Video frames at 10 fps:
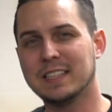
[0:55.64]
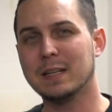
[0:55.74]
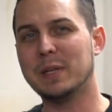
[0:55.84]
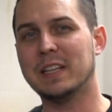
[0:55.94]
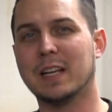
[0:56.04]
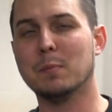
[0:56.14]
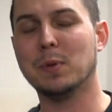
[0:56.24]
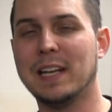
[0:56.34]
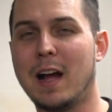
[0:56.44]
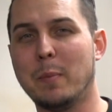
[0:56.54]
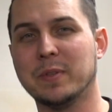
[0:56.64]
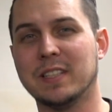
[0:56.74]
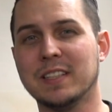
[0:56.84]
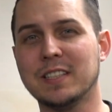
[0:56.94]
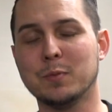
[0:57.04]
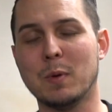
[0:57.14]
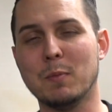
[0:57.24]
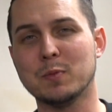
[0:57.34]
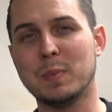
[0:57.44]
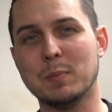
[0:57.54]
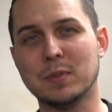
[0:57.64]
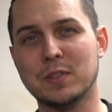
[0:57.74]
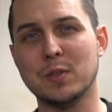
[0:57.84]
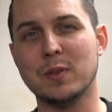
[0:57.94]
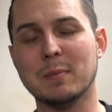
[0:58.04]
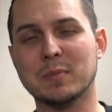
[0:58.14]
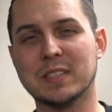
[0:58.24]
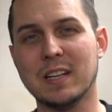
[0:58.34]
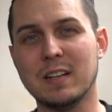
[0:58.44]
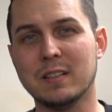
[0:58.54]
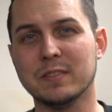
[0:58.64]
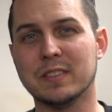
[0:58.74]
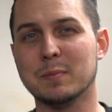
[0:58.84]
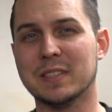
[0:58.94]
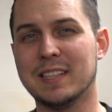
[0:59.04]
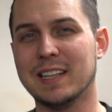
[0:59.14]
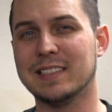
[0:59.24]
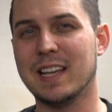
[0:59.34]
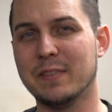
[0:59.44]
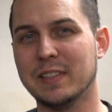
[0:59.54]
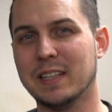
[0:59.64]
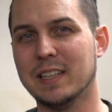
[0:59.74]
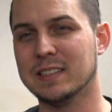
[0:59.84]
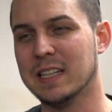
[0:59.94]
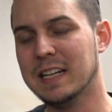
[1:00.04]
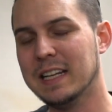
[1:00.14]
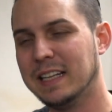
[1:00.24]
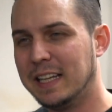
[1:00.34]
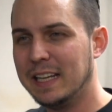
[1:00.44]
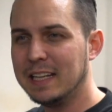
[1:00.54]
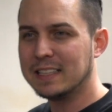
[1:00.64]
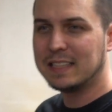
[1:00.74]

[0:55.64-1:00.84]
is gonna be the complete opposite. This is what most people do themselves. Mistake 7 is getting a